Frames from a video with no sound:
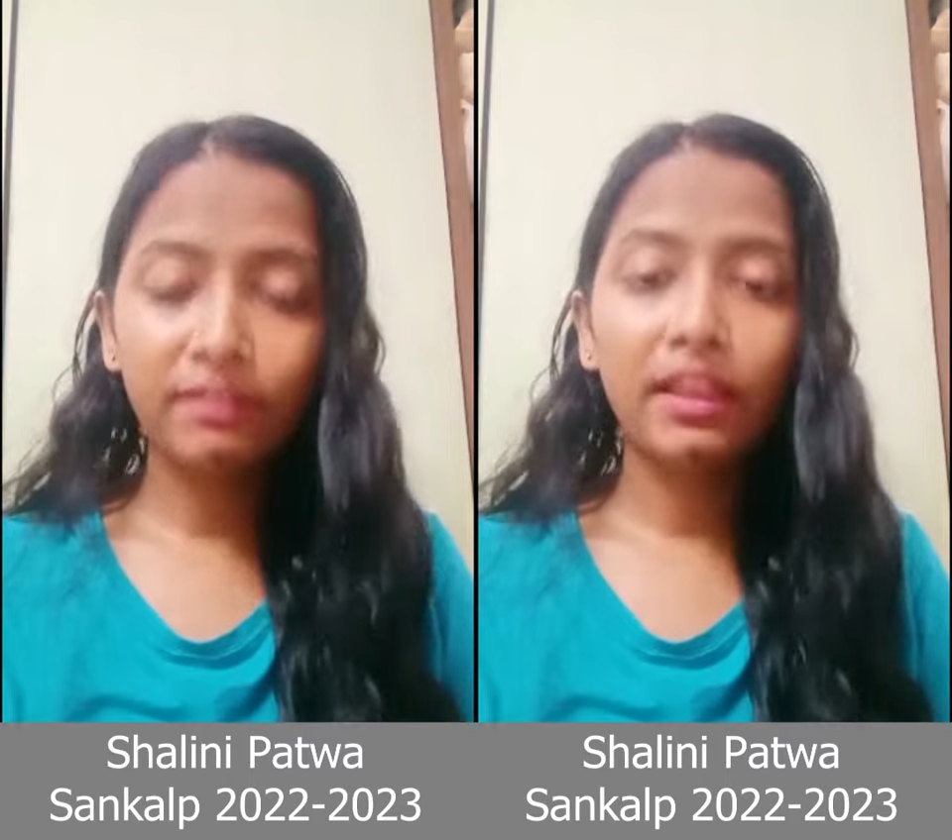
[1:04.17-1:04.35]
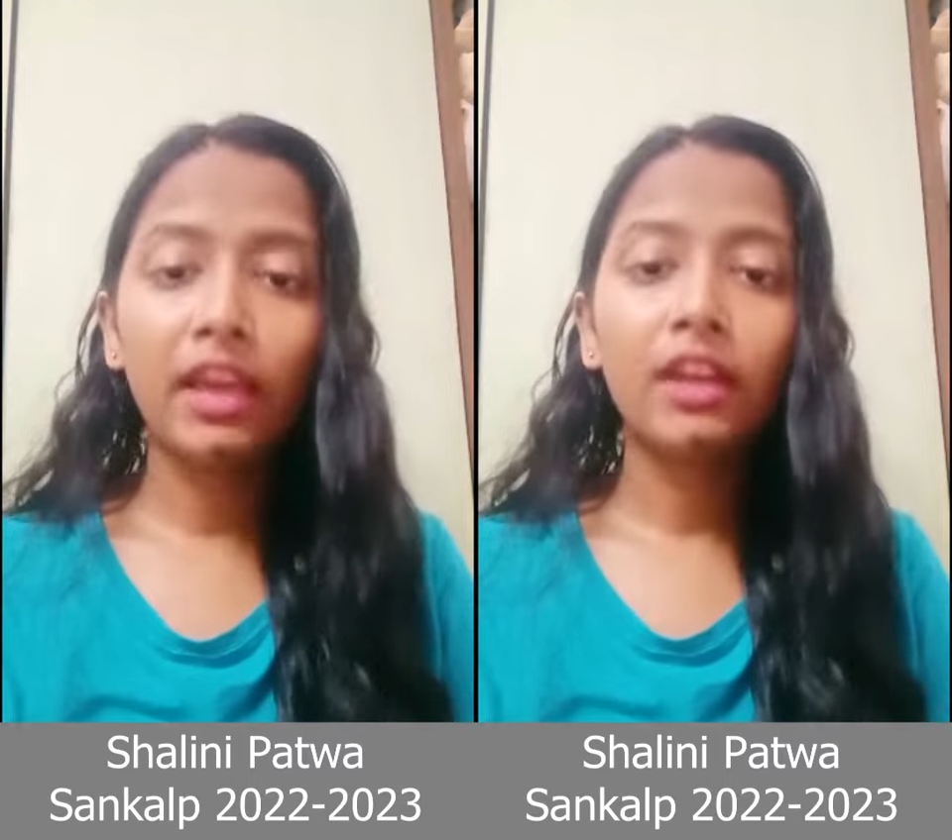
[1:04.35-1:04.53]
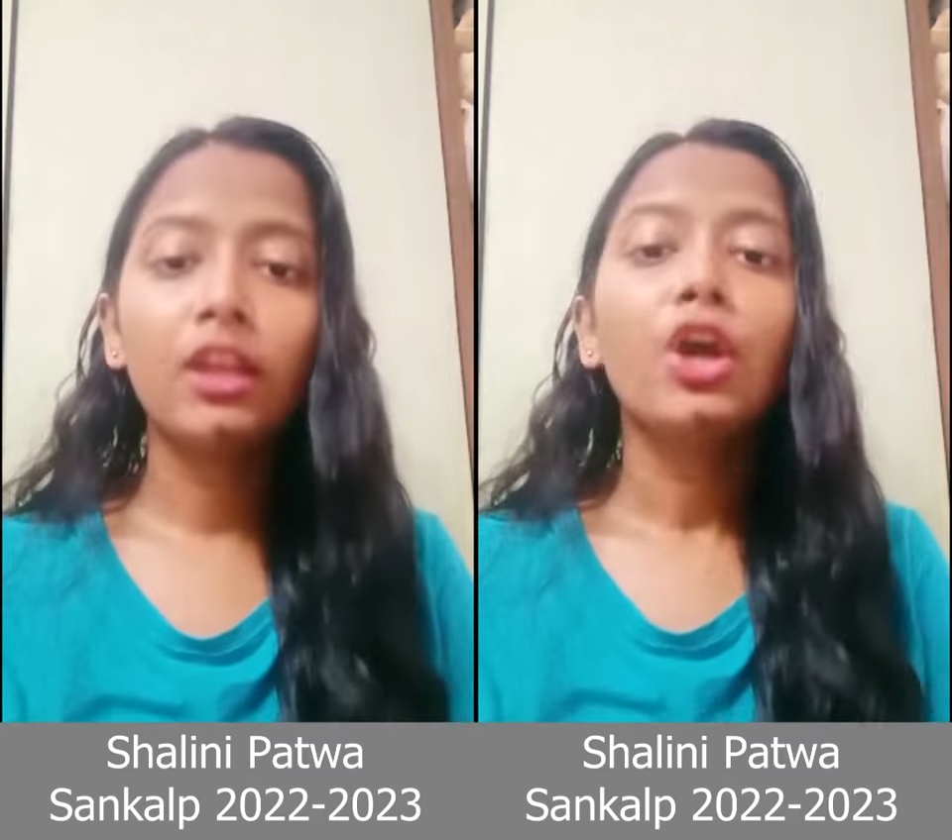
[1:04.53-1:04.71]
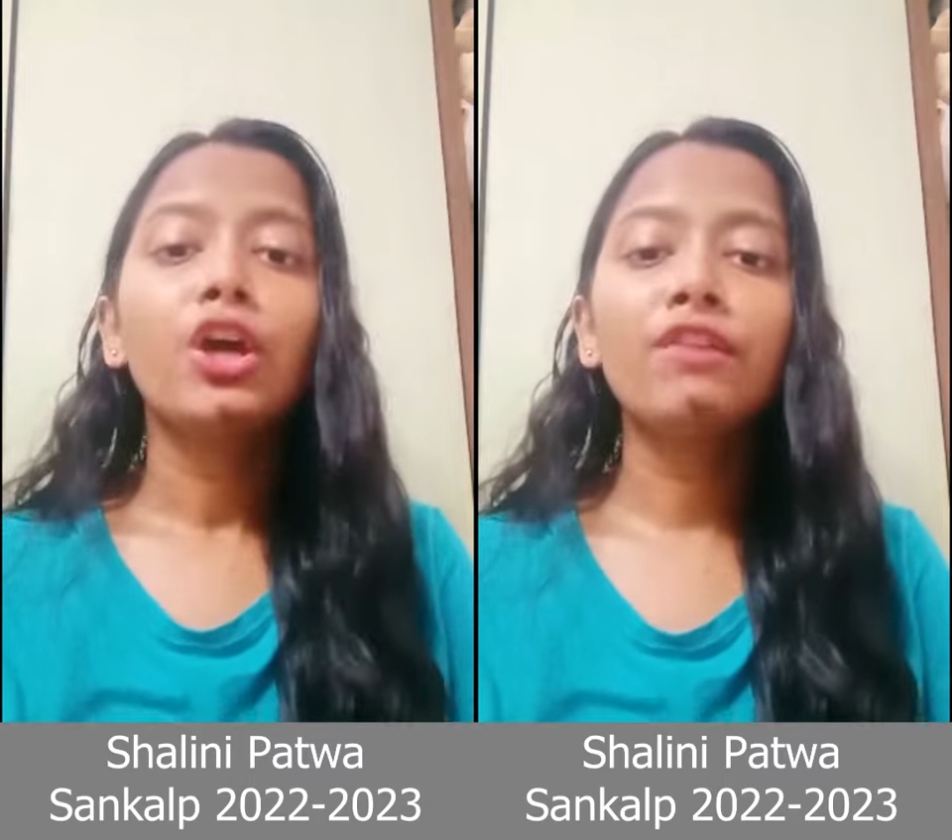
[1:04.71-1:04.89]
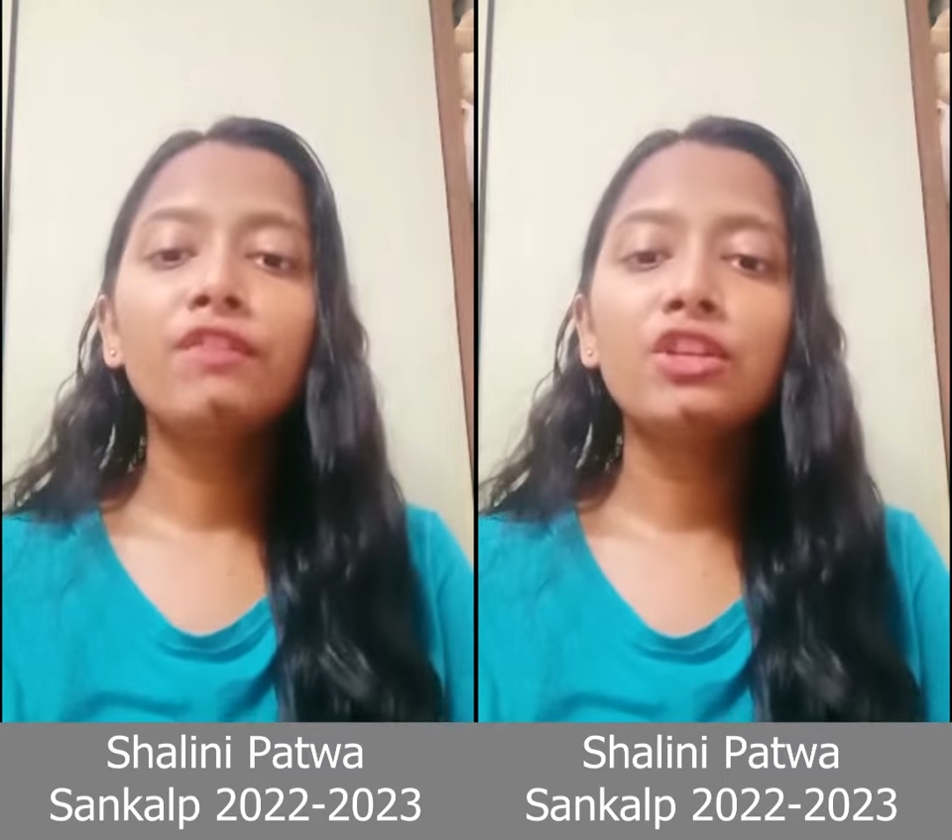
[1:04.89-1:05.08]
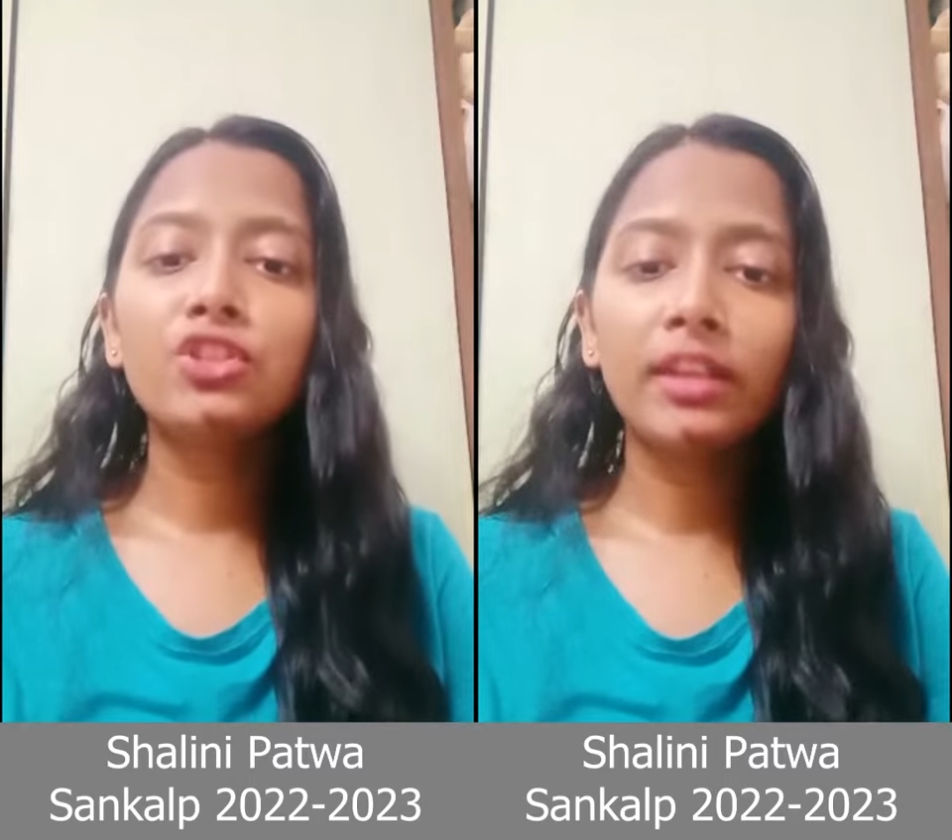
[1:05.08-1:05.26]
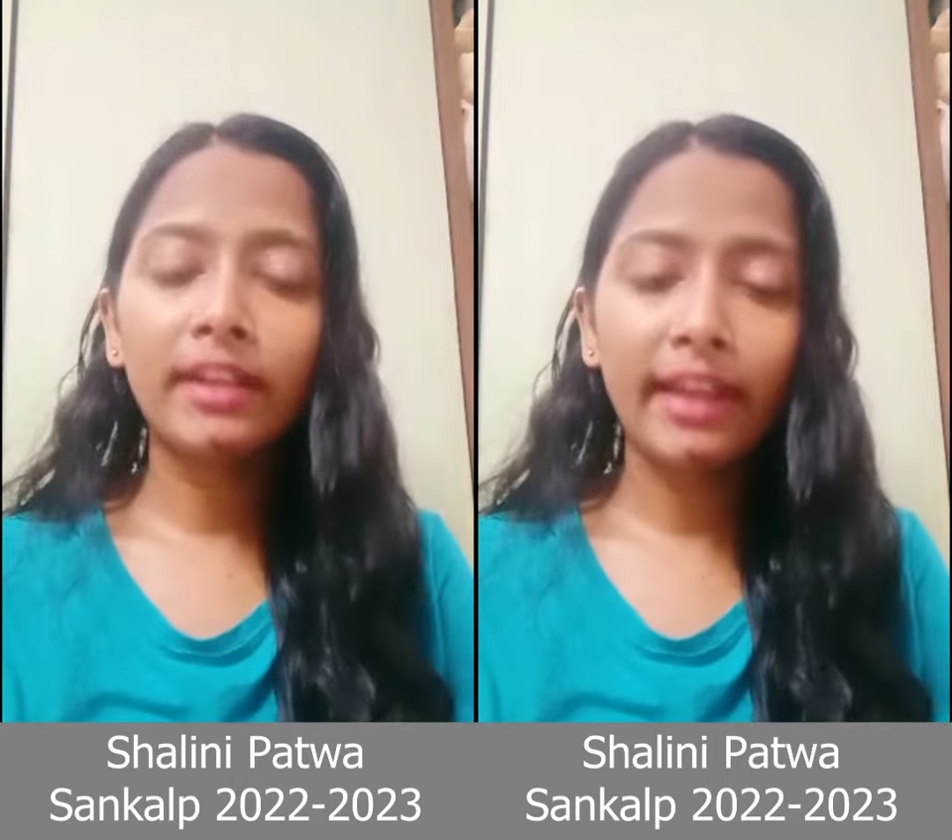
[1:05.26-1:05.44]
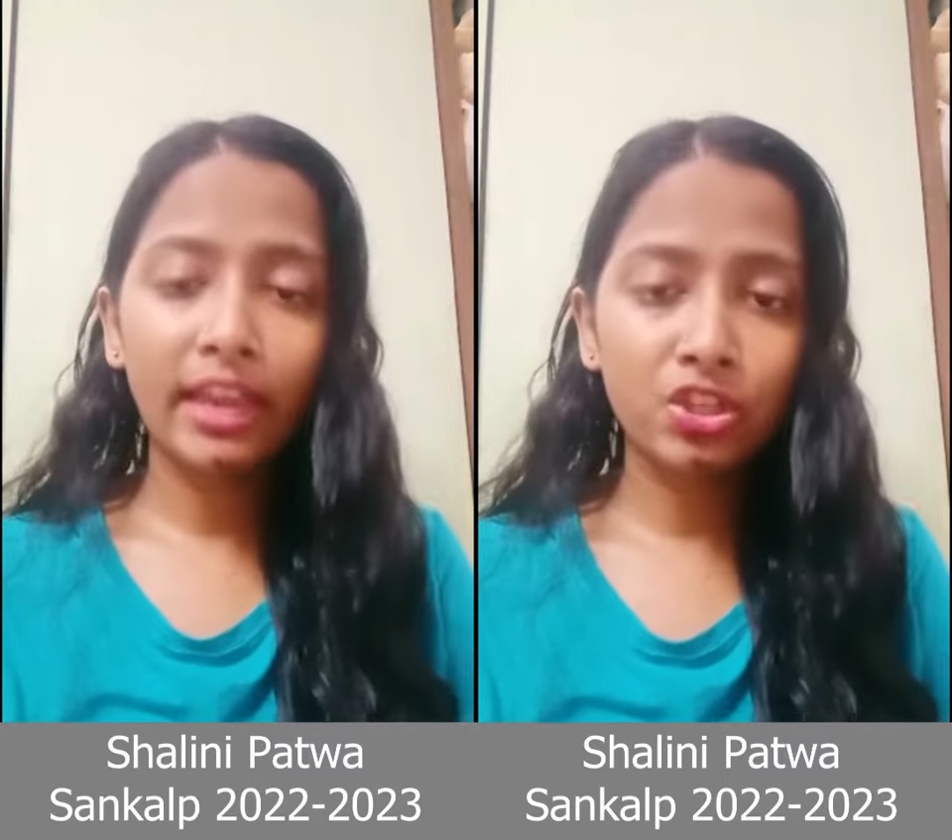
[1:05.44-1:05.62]
there, revision
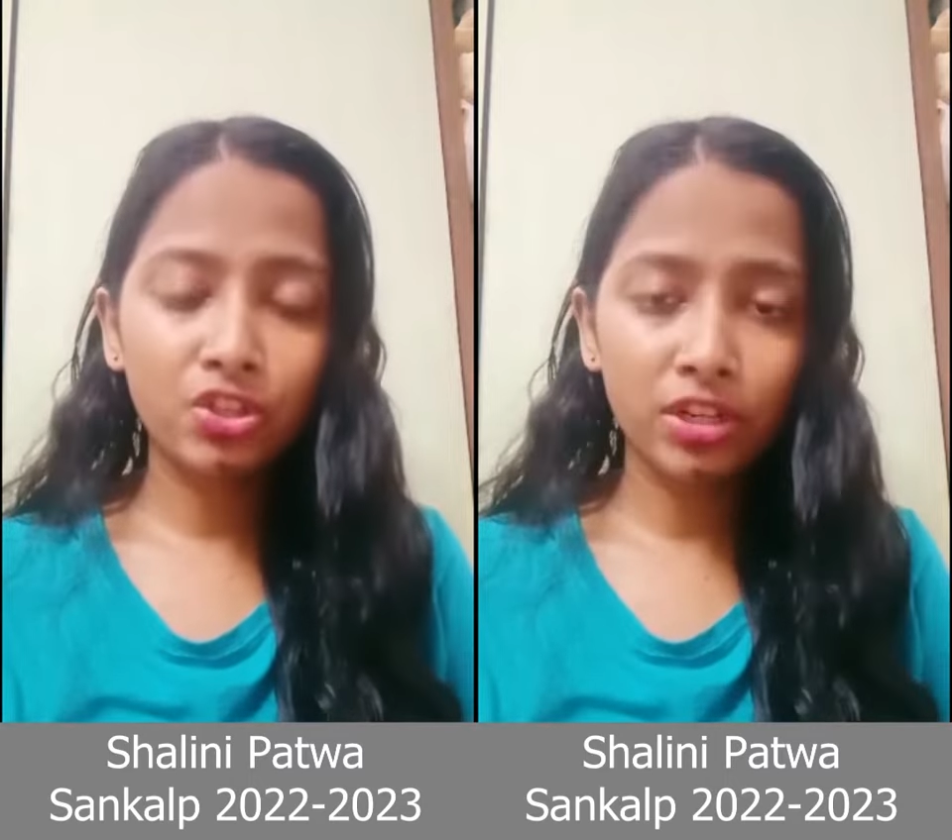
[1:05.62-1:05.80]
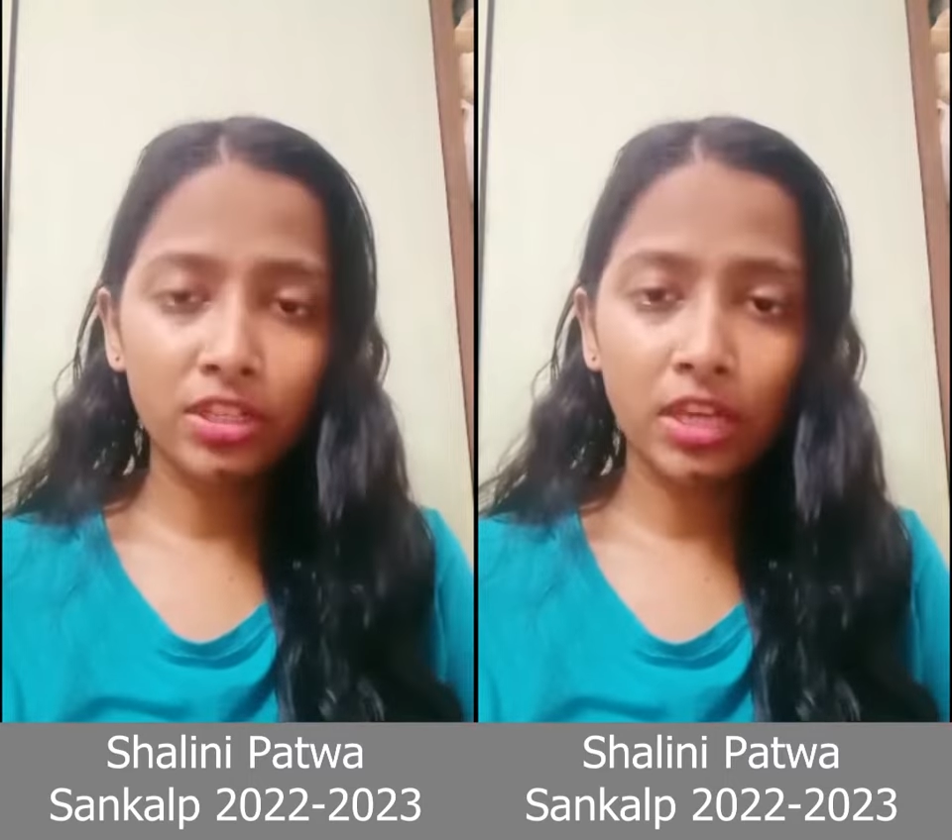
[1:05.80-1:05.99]
lectures